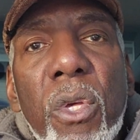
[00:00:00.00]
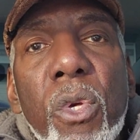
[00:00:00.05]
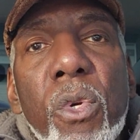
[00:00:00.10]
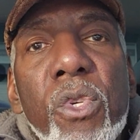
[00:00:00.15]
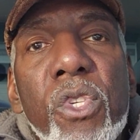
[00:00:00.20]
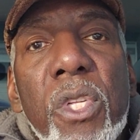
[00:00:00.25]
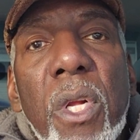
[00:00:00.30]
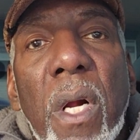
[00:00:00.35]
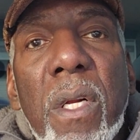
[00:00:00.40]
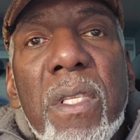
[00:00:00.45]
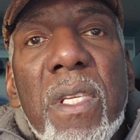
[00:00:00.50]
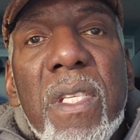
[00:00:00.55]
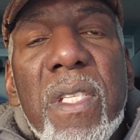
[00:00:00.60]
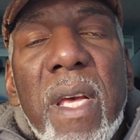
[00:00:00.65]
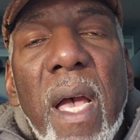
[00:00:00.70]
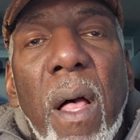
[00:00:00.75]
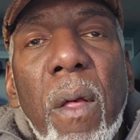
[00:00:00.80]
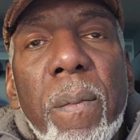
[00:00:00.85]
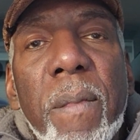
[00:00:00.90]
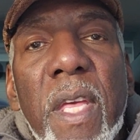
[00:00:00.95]
you start to
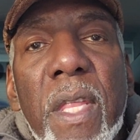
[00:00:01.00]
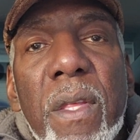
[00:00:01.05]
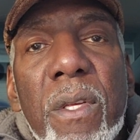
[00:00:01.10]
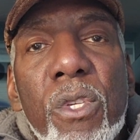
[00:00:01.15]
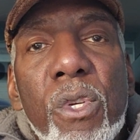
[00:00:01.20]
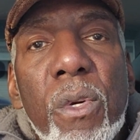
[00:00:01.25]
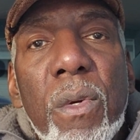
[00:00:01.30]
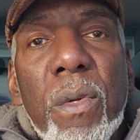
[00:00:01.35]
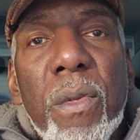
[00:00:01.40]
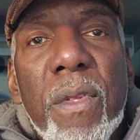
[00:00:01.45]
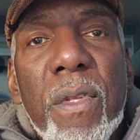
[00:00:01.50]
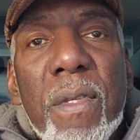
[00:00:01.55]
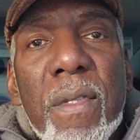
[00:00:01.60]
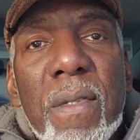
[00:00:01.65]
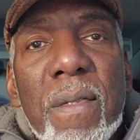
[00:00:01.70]
tell me the truth